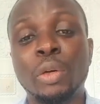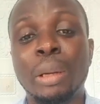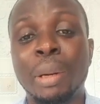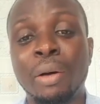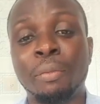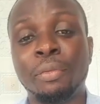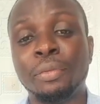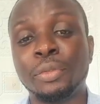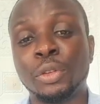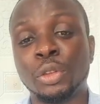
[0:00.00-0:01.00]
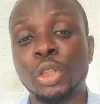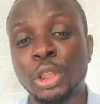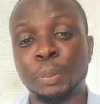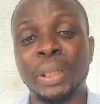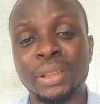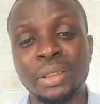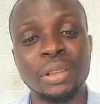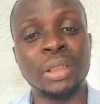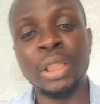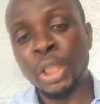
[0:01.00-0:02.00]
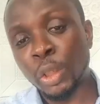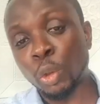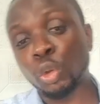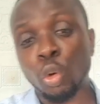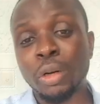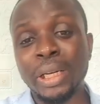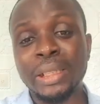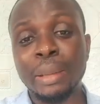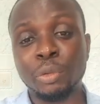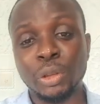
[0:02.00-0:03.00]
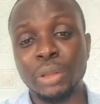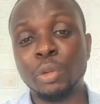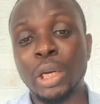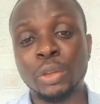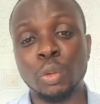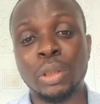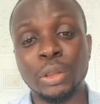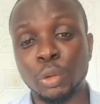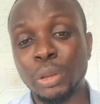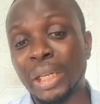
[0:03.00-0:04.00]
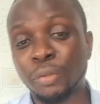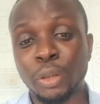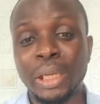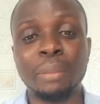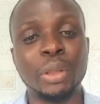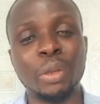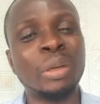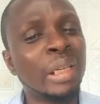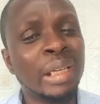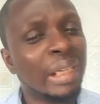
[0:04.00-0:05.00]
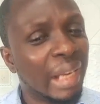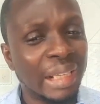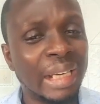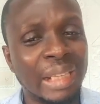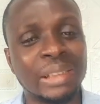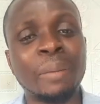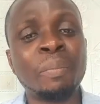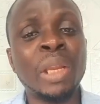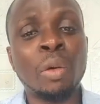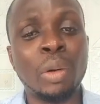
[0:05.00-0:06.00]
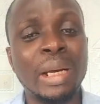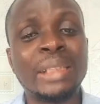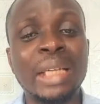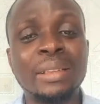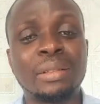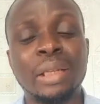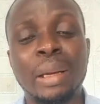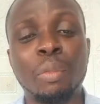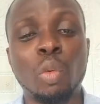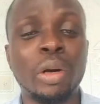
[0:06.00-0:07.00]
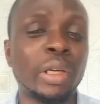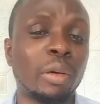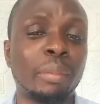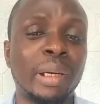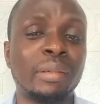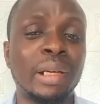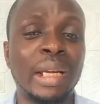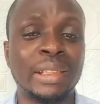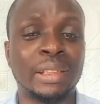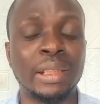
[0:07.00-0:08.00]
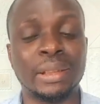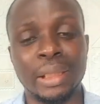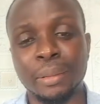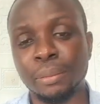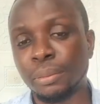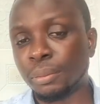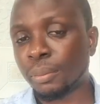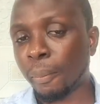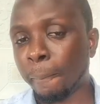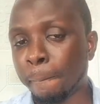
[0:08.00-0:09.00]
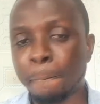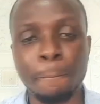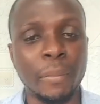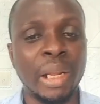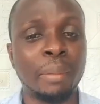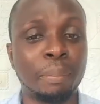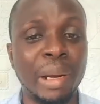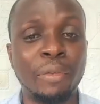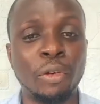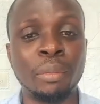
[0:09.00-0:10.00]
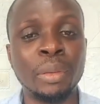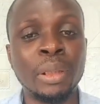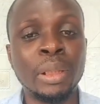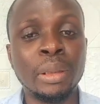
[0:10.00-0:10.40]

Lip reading: on about such persons, to connect them to individuals who can do that for them, like that. When I started working on my real estate platform,